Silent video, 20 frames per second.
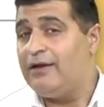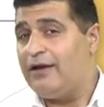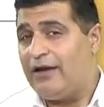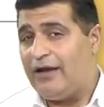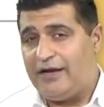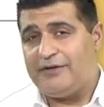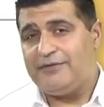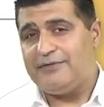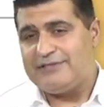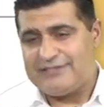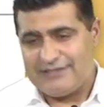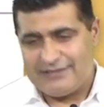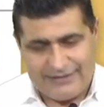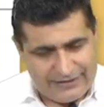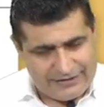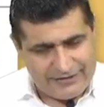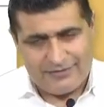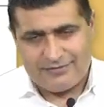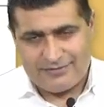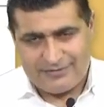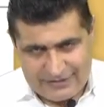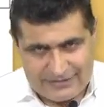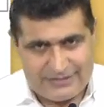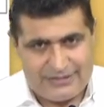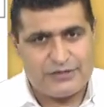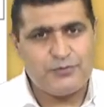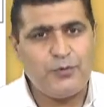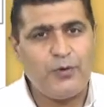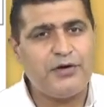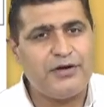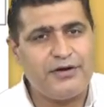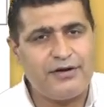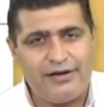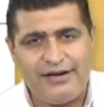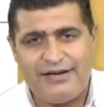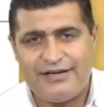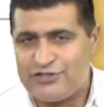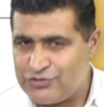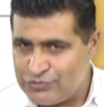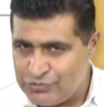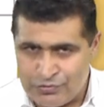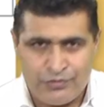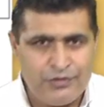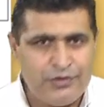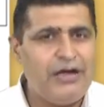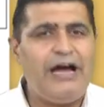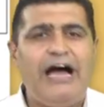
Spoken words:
and you'll say that, you know, this is what it relates to.